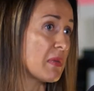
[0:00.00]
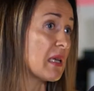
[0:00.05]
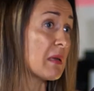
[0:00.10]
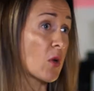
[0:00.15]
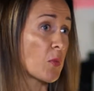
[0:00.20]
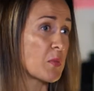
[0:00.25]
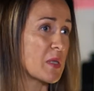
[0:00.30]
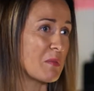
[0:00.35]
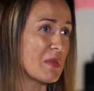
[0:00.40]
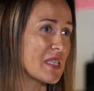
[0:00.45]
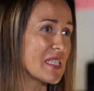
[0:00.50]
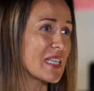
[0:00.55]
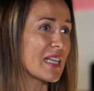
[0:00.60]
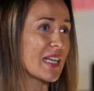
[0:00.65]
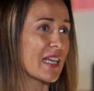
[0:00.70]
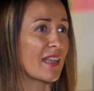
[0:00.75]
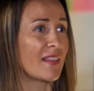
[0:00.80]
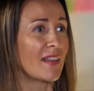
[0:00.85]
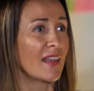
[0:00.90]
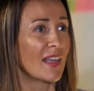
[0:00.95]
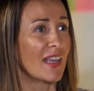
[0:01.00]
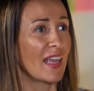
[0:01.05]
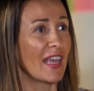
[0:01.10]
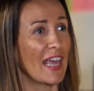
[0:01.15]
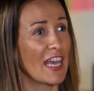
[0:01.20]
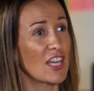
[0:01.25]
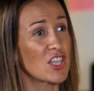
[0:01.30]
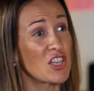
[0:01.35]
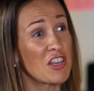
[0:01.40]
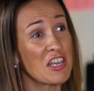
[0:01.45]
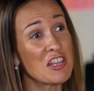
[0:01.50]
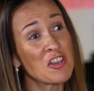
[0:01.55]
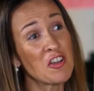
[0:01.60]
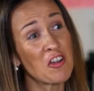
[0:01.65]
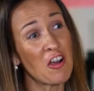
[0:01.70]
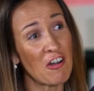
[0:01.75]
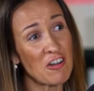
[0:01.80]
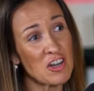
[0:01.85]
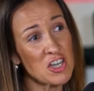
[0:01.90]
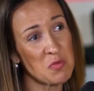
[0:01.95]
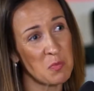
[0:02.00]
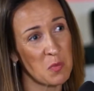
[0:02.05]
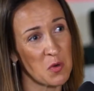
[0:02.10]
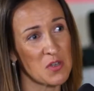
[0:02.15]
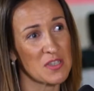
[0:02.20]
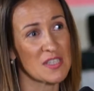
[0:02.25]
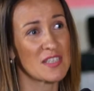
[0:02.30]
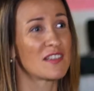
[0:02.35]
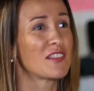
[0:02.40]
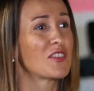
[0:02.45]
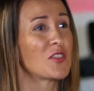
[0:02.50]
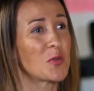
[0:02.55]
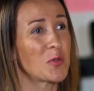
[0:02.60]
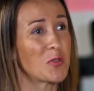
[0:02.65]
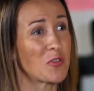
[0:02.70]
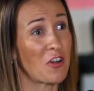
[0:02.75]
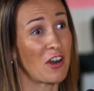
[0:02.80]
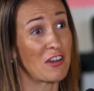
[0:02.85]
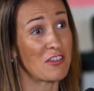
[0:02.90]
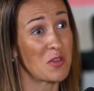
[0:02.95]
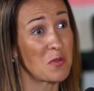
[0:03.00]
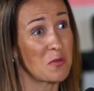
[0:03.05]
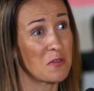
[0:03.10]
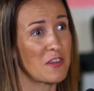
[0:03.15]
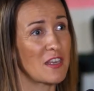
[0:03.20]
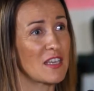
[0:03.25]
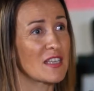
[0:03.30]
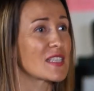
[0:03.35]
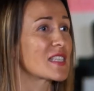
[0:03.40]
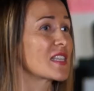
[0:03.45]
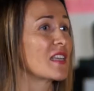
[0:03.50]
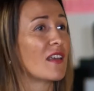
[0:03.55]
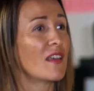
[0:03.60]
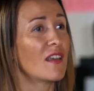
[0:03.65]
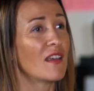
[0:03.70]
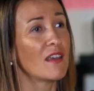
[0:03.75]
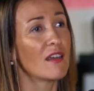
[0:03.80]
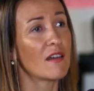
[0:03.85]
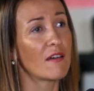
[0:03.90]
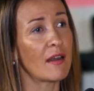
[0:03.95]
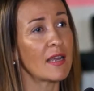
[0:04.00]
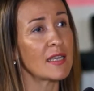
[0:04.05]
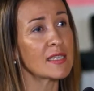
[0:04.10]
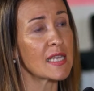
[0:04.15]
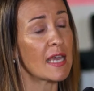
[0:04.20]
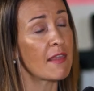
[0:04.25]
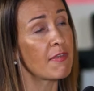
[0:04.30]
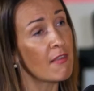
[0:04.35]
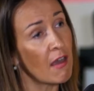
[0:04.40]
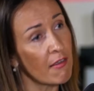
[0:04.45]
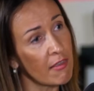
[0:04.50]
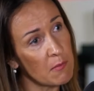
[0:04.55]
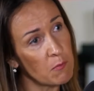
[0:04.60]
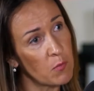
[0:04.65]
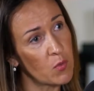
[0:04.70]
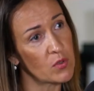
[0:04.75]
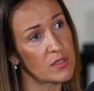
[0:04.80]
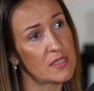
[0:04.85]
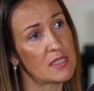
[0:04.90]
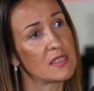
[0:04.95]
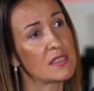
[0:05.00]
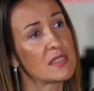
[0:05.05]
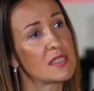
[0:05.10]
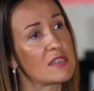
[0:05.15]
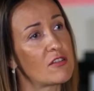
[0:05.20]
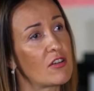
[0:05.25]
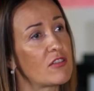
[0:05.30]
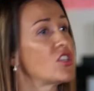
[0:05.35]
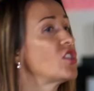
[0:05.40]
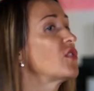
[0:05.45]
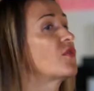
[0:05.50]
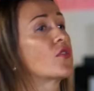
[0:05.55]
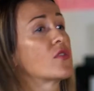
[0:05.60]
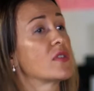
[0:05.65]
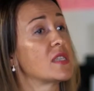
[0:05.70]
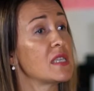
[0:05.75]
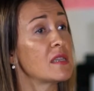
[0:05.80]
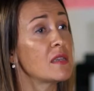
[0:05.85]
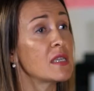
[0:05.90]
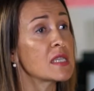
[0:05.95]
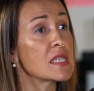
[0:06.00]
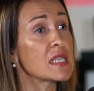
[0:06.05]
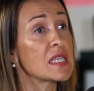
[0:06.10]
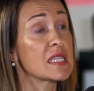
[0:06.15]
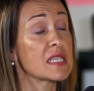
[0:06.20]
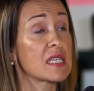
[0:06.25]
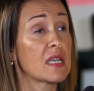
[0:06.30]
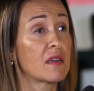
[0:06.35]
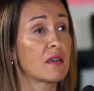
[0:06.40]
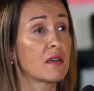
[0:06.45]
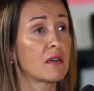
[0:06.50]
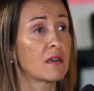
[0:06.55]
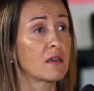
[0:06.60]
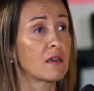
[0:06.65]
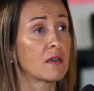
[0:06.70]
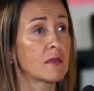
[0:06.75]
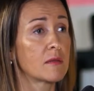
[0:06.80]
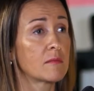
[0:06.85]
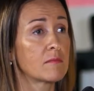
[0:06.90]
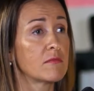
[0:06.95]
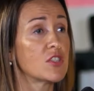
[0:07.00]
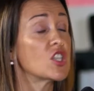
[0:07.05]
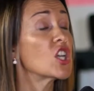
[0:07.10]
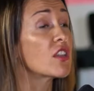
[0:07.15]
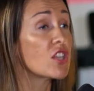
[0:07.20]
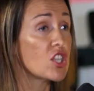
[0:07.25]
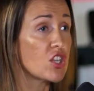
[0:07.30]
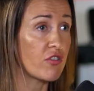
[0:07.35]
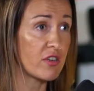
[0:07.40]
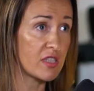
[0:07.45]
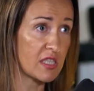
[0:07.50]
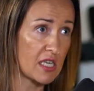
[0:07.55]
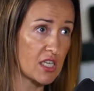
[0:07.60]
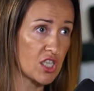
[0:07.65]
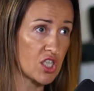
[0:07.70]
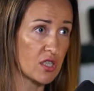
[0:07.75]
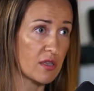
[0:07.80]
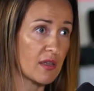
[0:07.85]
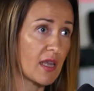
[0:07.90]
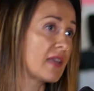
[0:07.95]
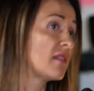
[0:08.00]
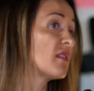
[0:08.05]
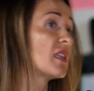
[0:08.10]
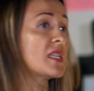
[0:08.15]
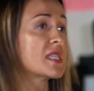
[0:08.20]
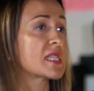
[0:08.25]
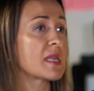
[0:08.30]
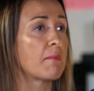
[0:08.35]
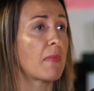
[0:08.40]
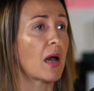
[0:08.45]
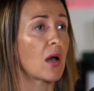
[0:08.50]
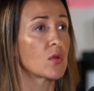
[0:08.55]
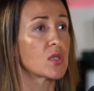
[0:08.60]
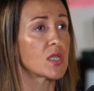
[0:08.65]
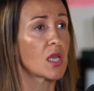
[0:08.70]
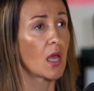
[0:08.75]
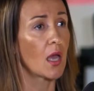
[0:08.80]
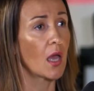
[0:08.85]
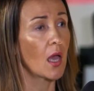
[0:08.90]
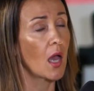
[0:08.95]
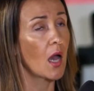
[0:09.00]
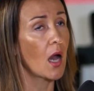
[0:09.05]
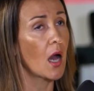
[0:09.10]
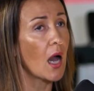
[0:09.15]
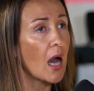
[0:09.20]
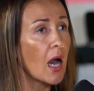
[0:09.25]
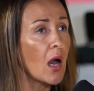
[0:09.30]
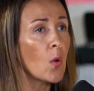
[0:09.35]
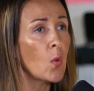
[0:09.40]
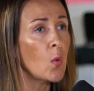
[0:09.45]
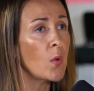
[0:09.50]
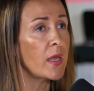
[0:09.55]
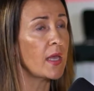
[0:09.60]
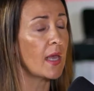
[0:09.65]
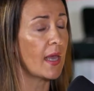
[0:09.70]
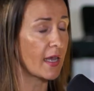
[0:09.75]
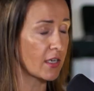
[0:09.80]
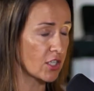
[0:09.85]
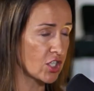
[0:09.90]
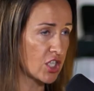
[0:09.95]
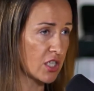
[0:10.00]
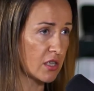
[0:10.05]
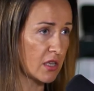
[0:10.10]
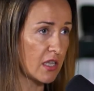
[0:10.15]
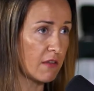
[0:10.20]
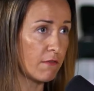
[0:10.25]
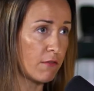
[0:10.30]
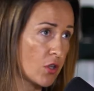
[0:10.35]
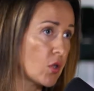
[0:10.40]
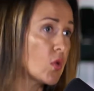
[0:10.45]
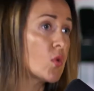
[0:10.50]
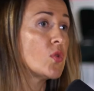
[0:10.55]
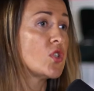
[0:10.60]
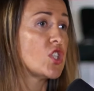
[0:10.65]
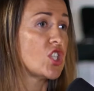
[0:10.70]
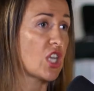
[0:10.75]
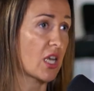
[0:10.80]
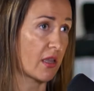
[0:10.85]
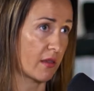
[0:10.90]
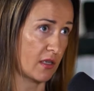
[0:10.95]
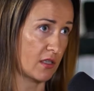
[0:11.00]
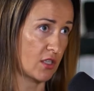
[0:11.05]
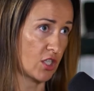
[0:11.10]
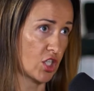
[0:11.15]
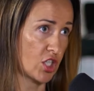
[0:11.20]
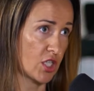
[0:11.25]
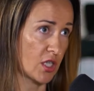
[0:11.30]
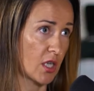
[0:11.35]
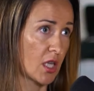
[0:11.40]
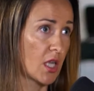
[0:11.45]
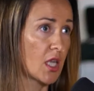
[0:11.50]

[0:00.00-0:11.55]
Being optimistic can actually encourage person to try new things, right? Another important strategy for resilience is challenge orientation, and it's about how we actually view challenge.